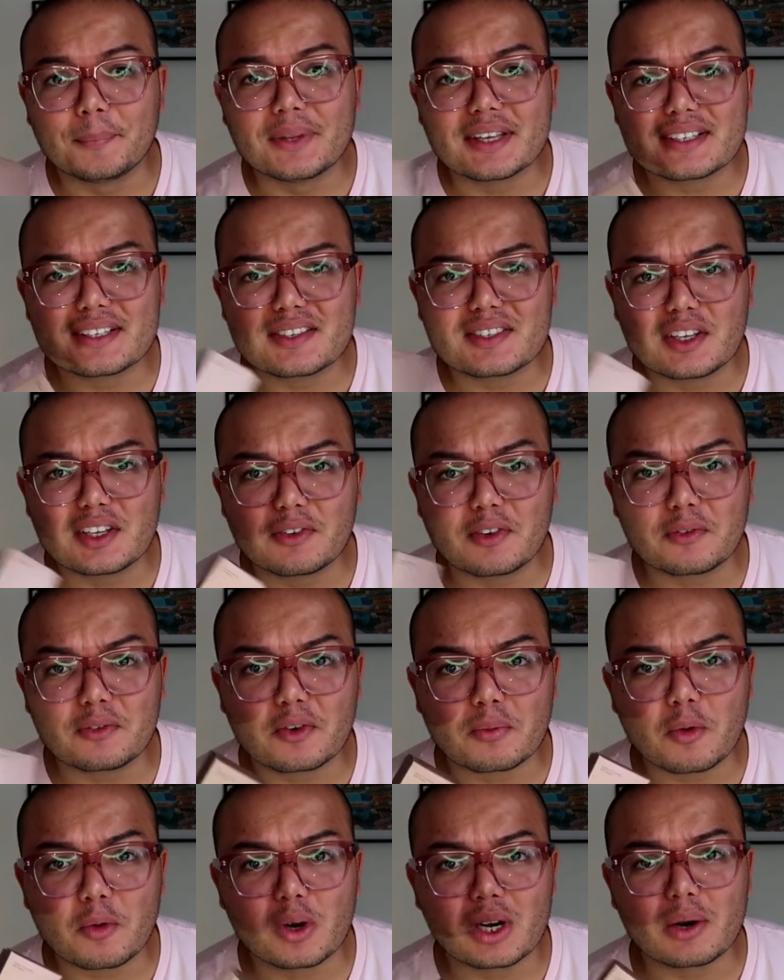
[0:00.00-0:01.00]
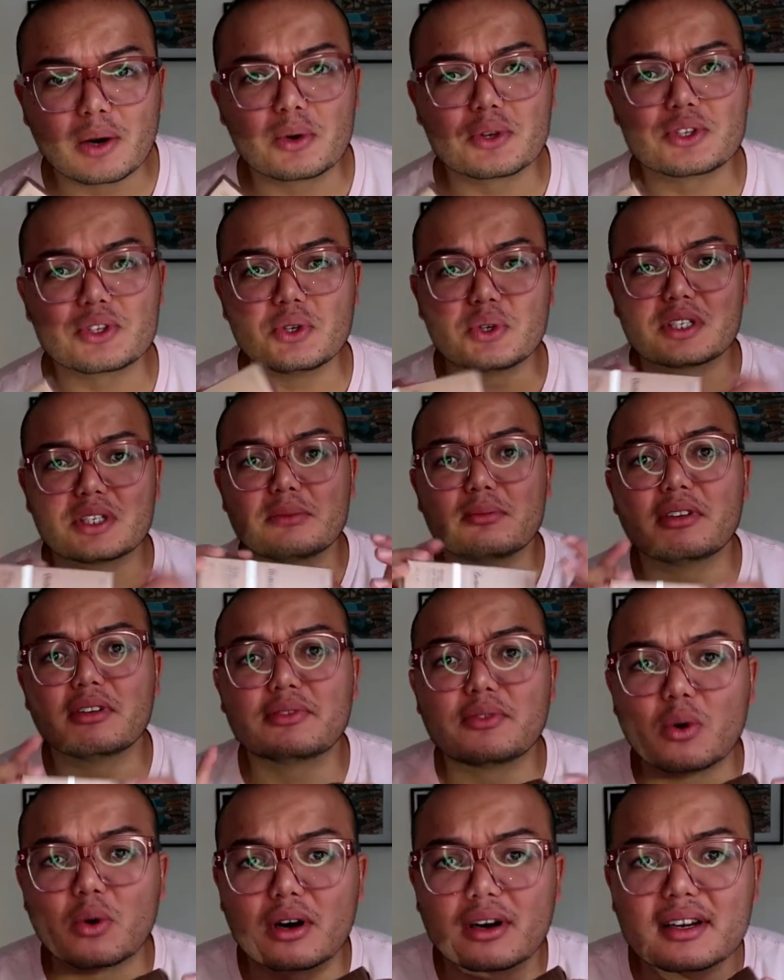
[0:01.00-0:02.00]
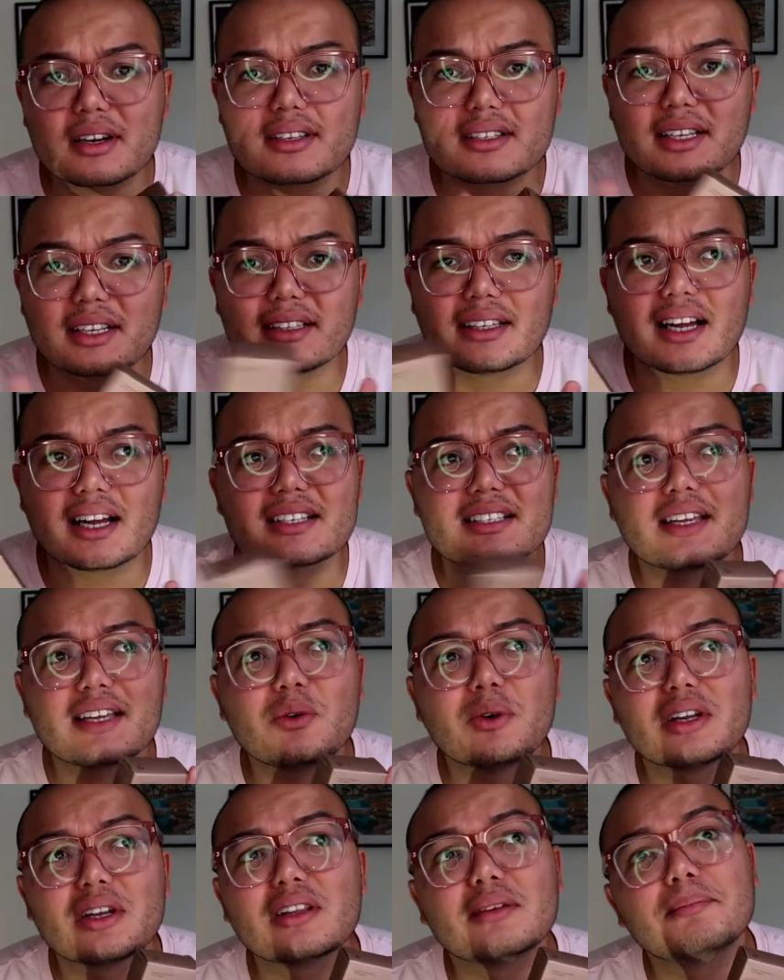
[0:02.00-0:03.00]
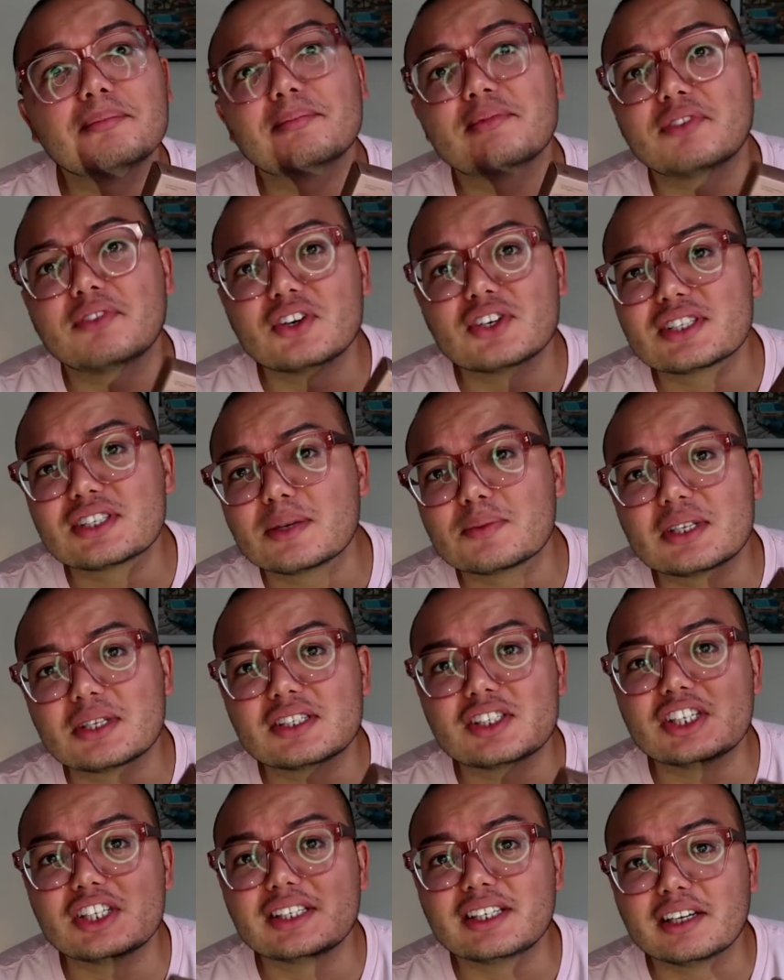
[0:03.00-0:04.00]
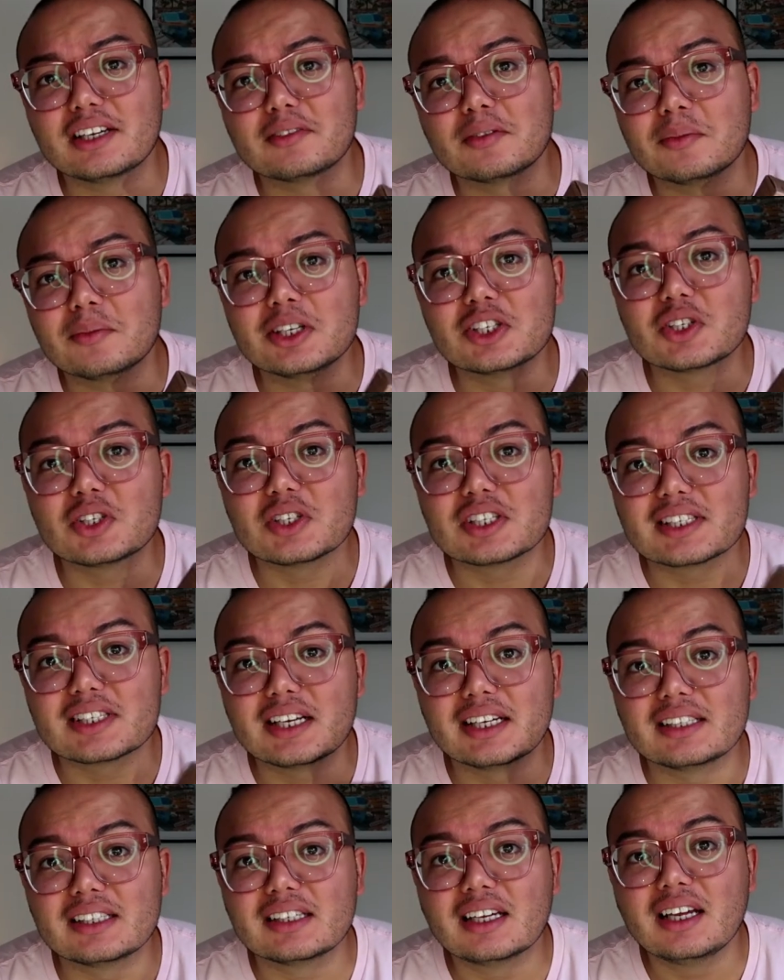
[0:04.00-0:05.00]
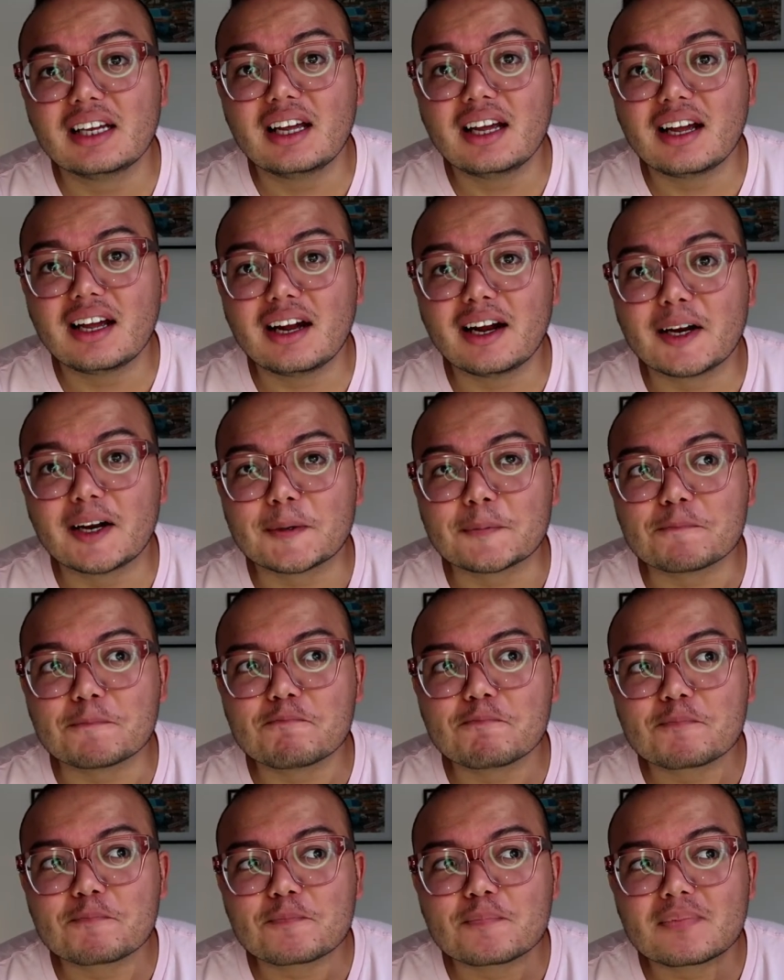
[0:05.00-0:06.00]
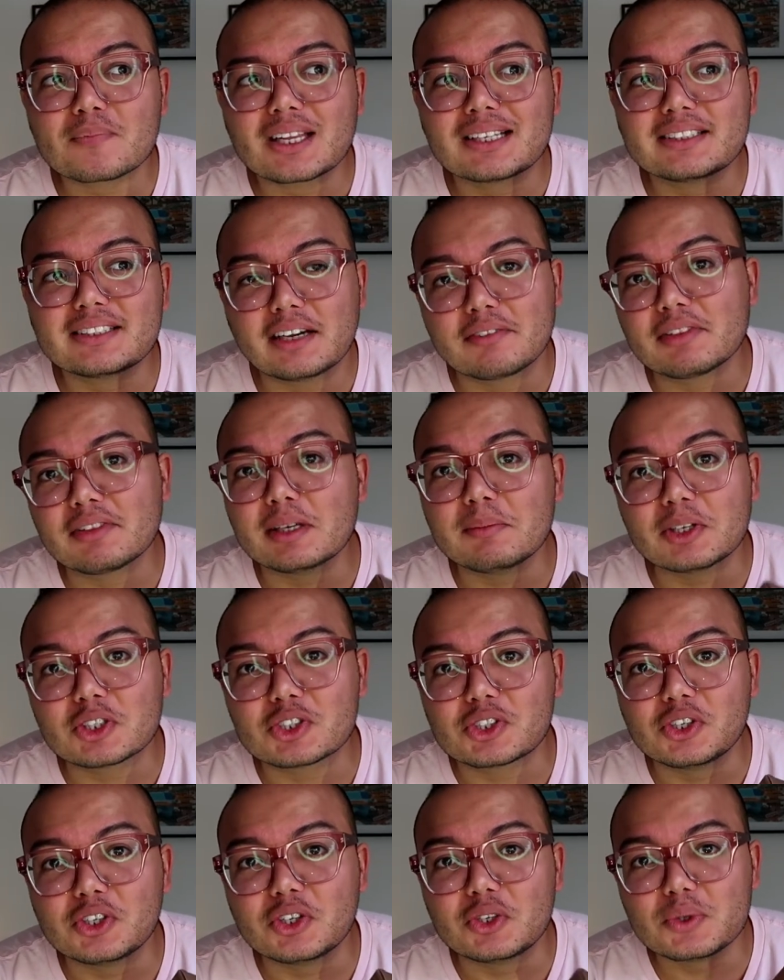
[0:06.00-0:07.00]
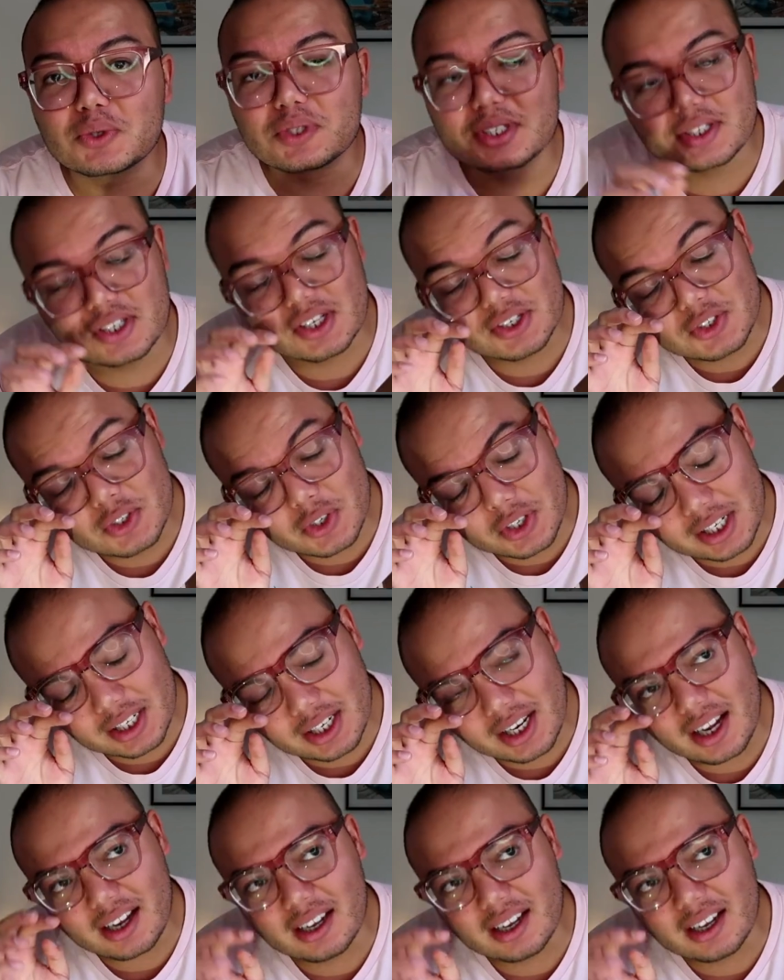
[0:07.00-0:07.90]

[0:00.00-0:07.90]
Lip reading: This is different from what I was using before, because, like, that's, like, one of the first tips that she'd given me. She said, definitely make sure you use the sunscreen.